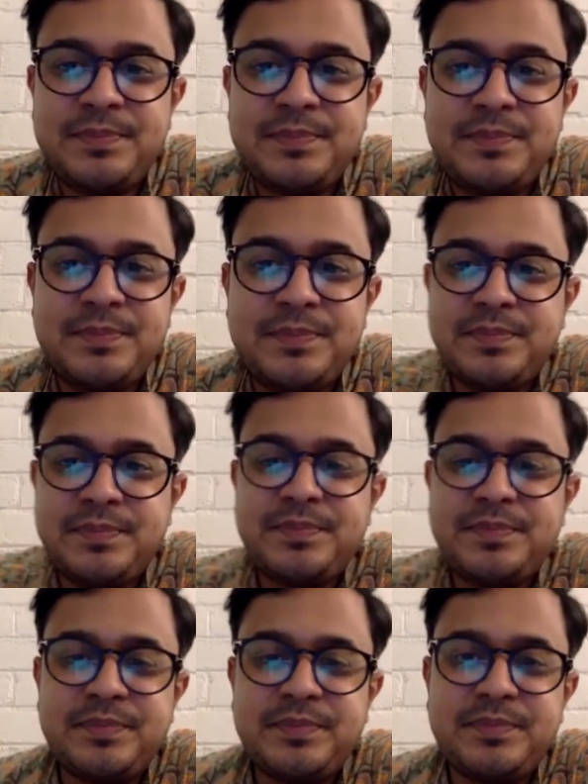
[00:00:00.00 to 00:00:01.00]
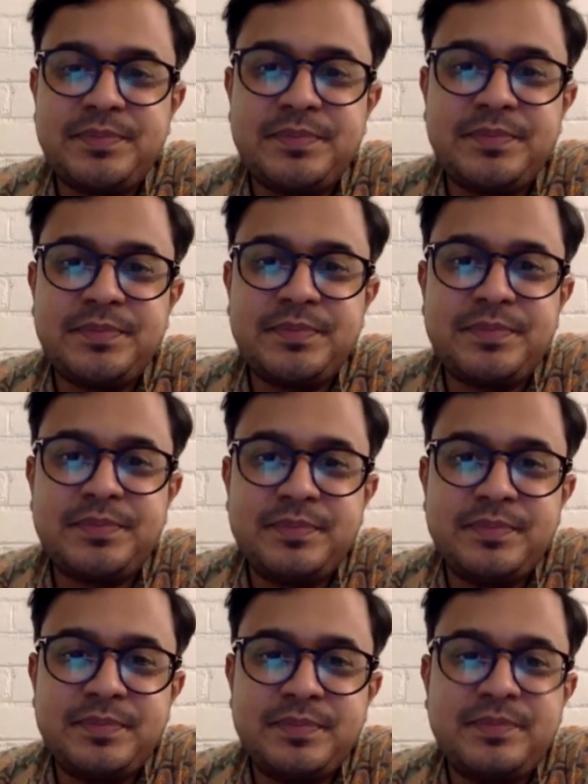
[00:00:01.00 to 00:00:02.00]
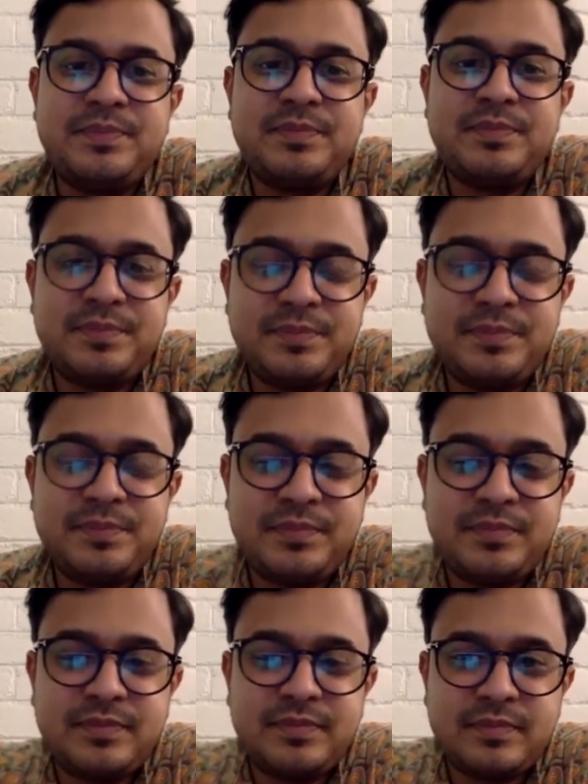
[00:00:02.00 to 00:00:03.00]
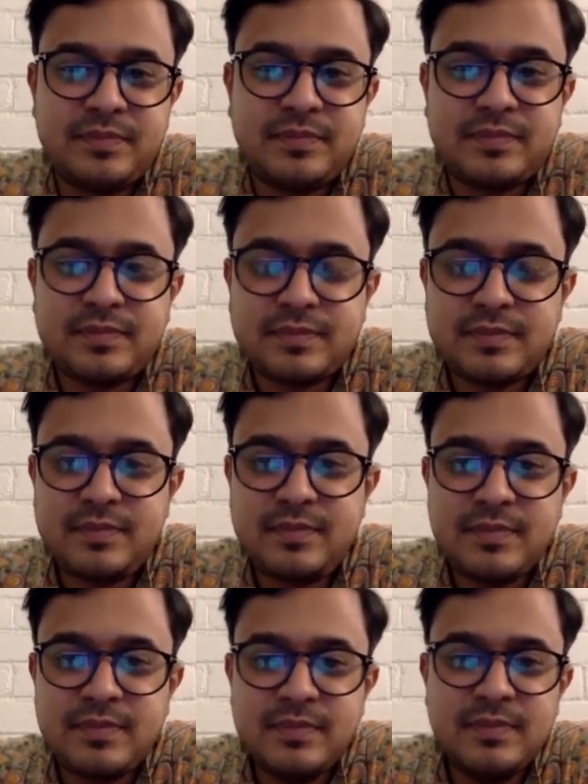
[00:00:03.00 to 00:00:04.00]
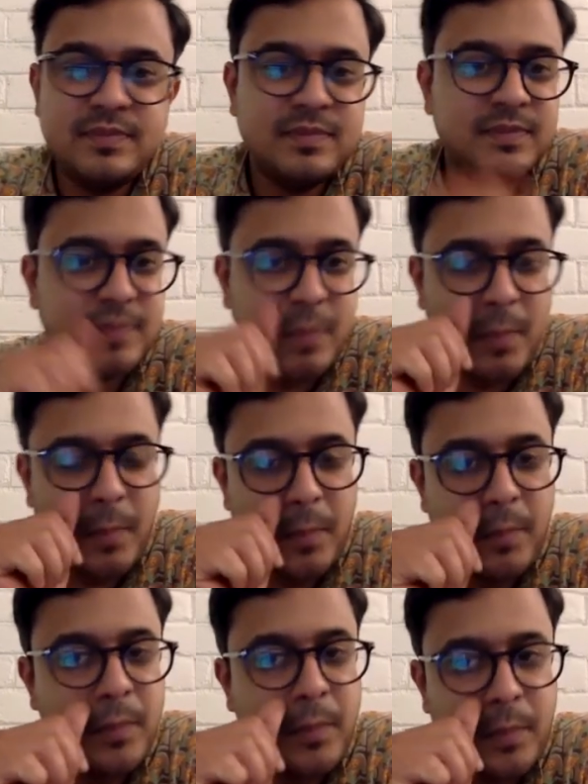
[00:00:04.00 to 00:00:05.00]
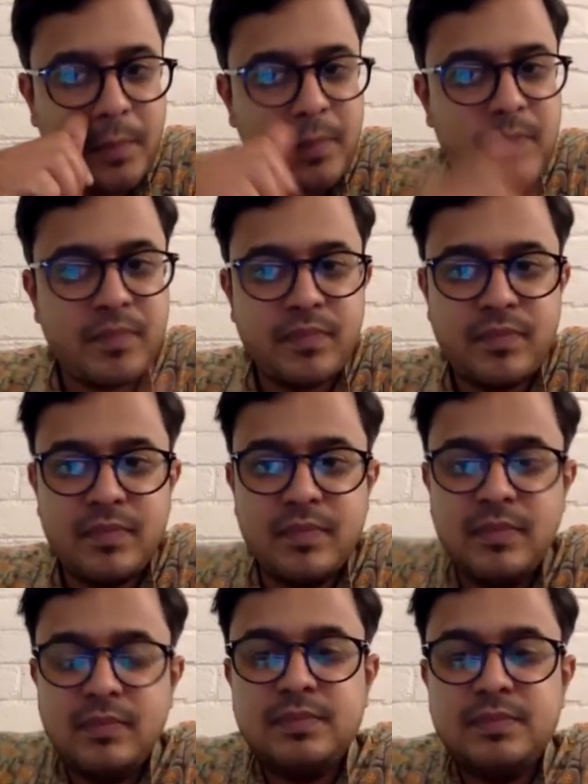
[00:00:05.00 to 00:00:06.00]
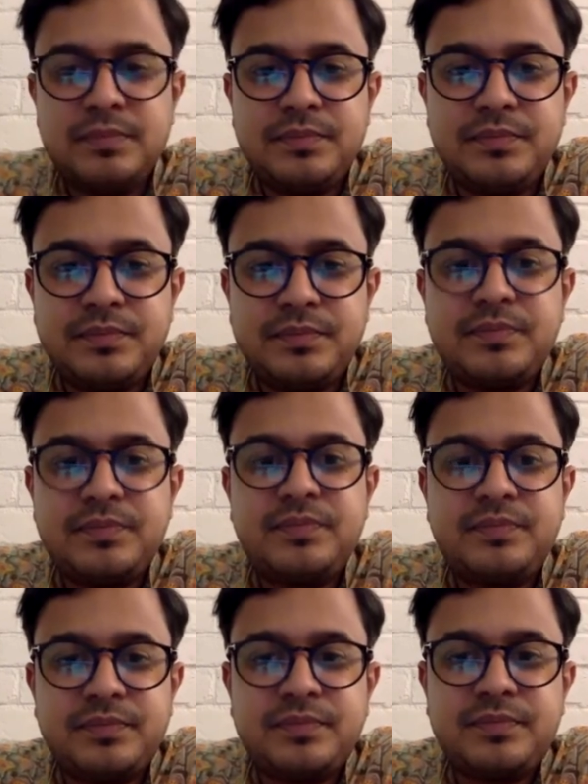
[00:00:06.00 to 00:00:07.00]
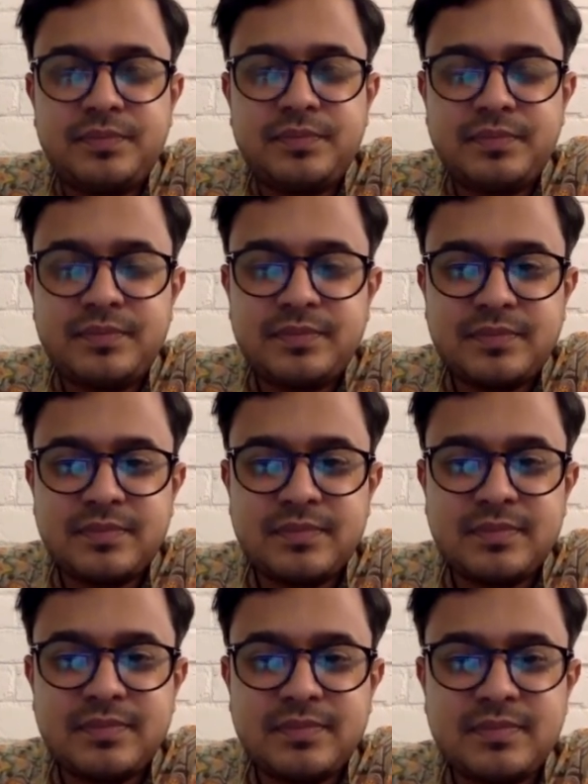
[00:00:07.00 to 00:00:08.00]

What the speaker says: [no speech]